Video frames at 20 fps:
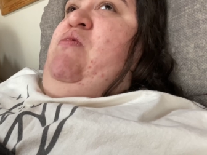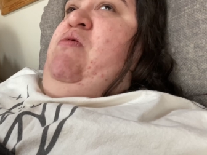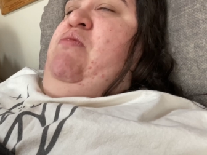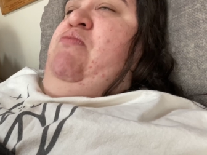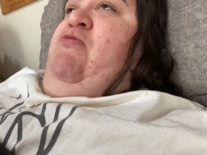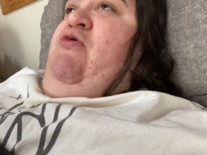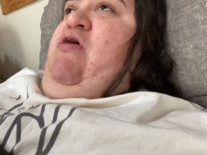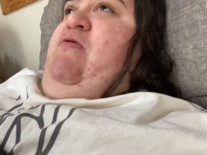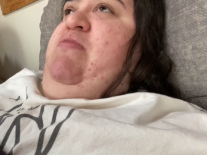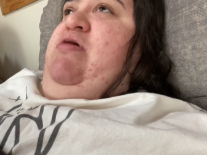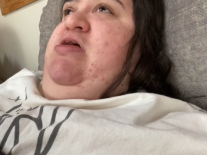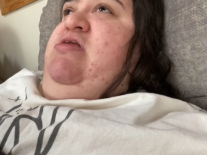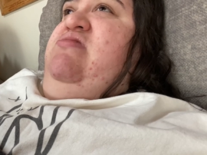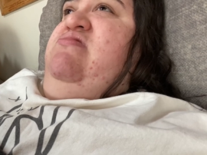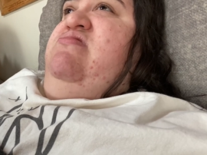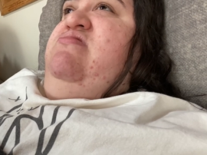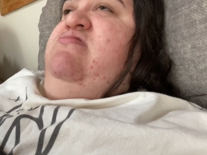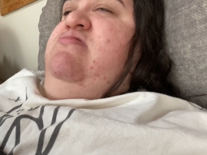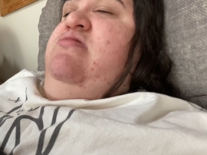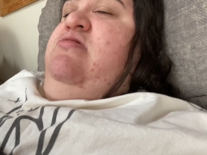
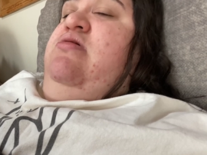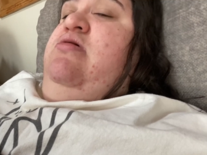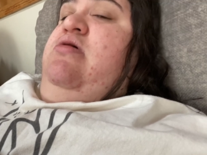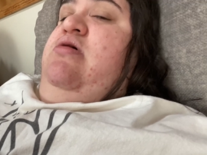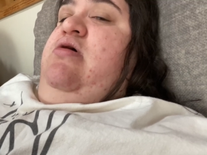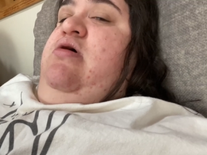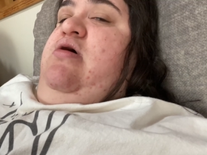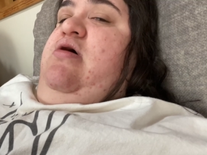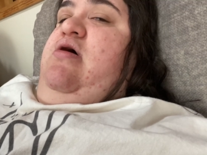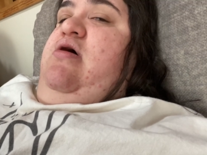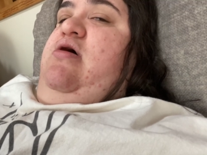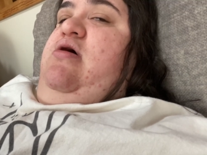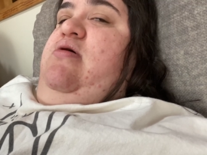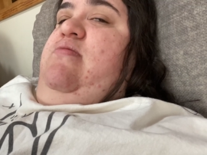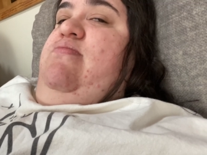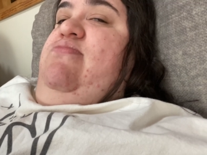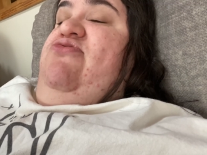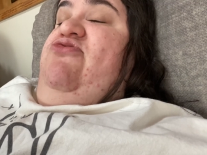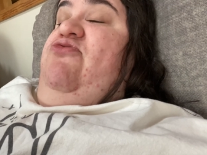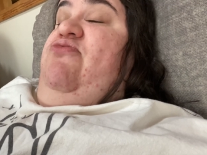appointments
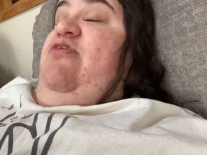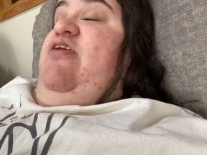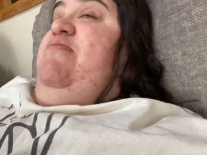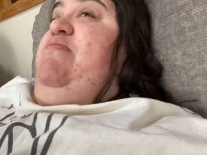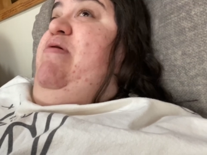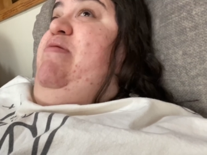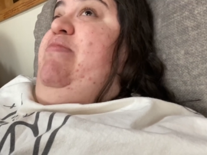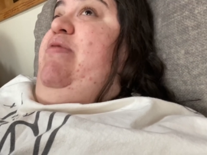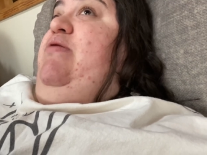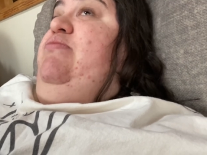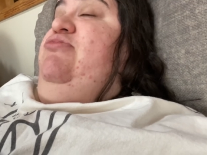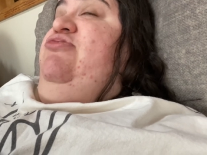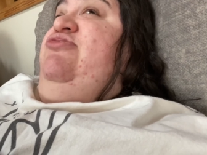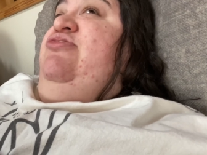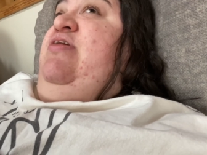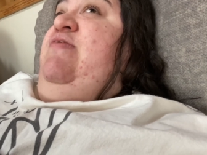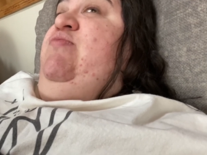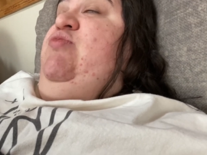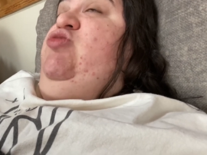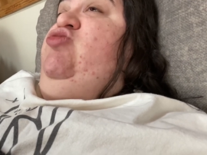um, so like my mom
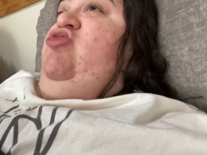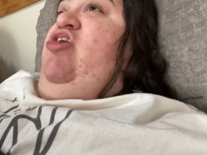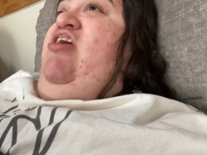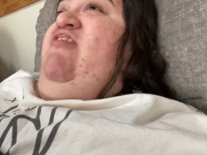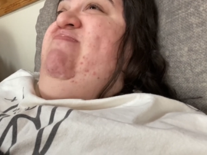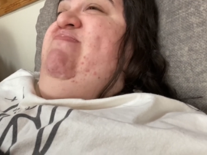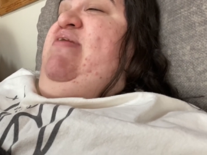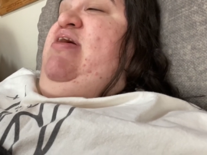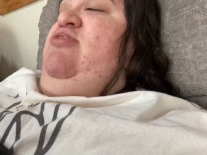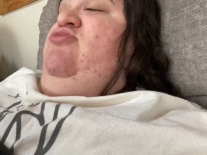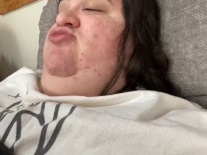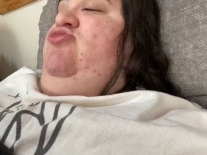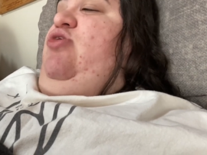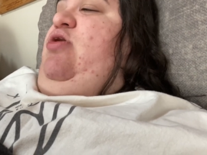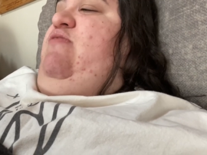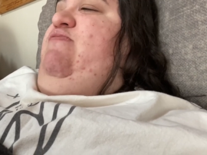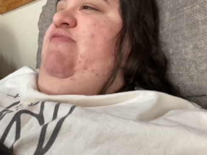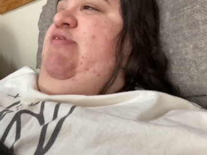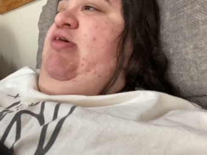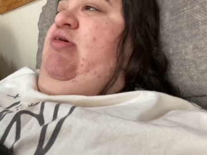doesn't have to drive me, so
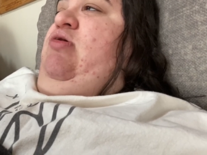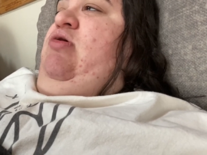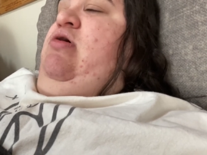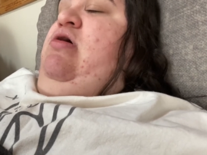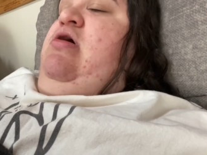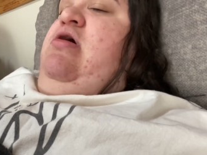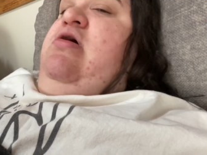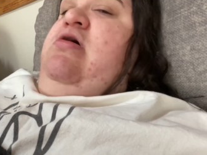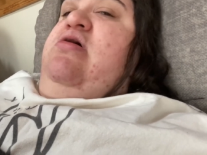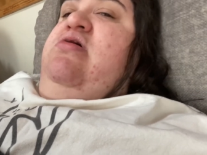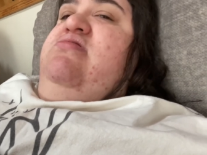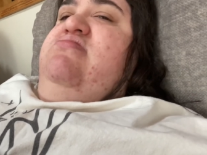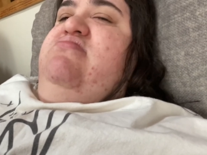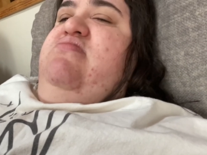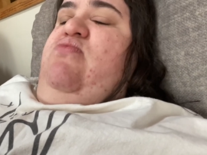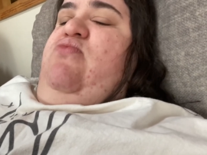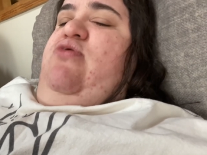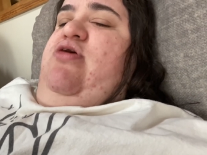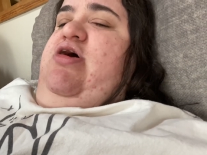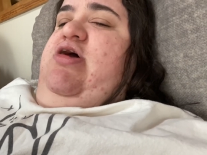I feel
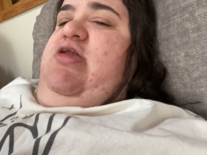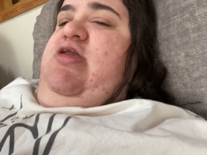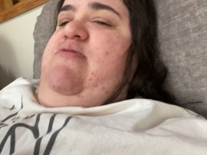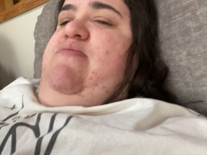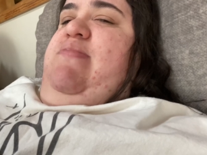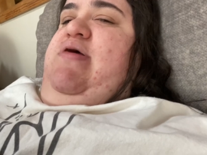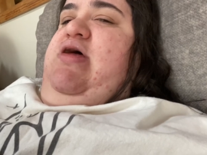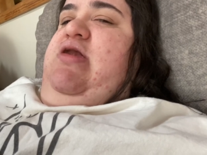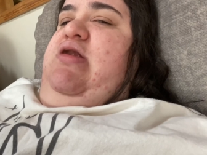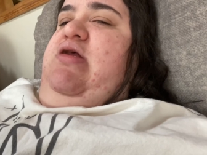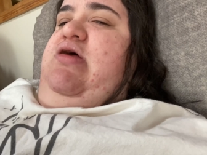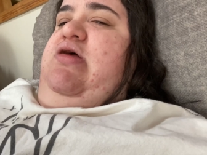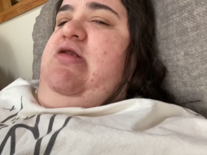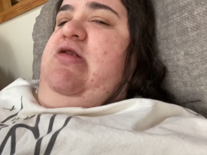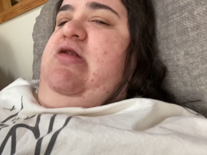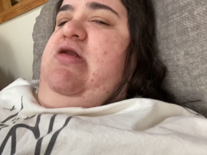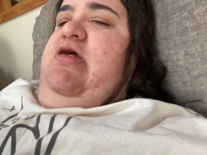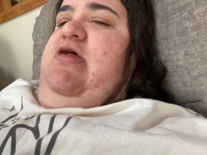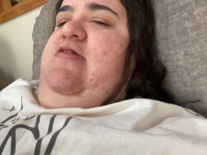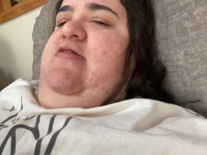somewhat
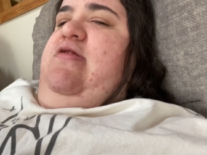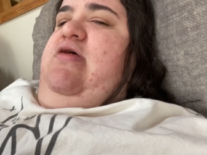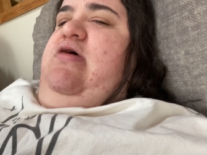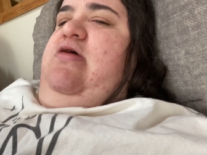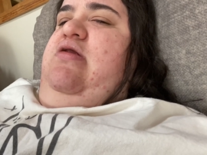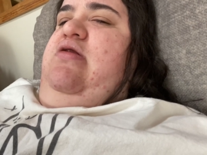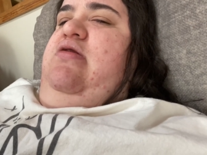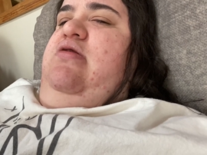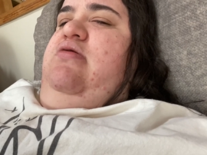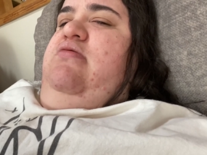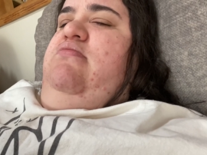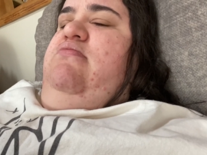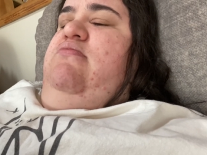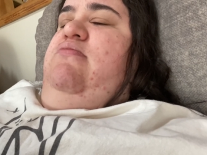independent. And then